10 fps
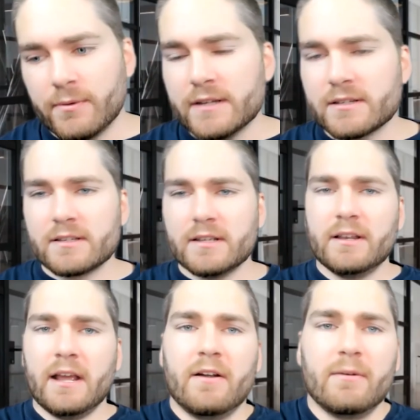the risks
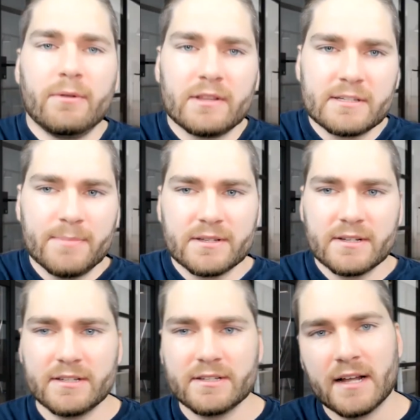inherent with this
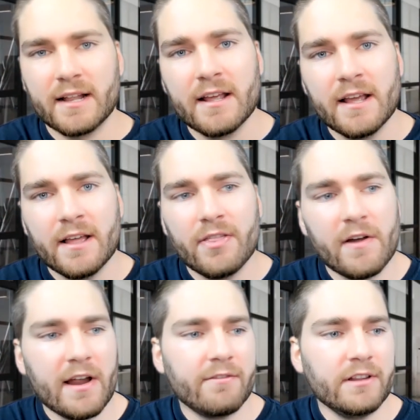business is that
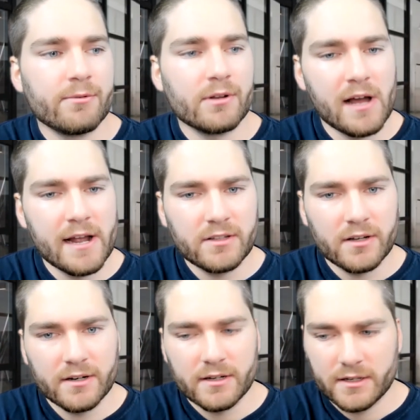they're heavily reliant
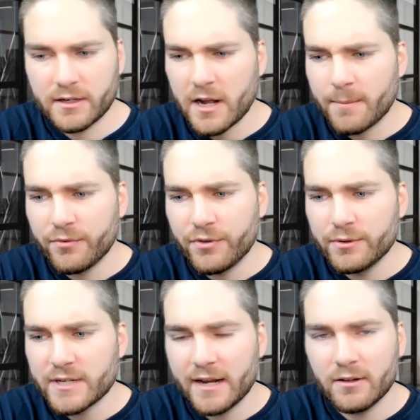on a couple
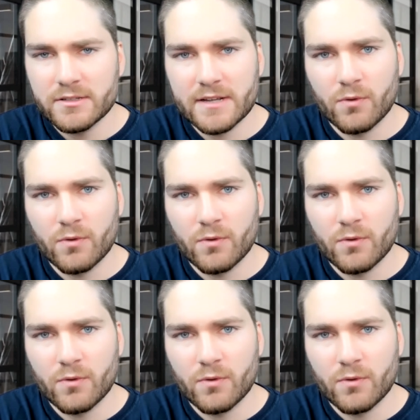few titles.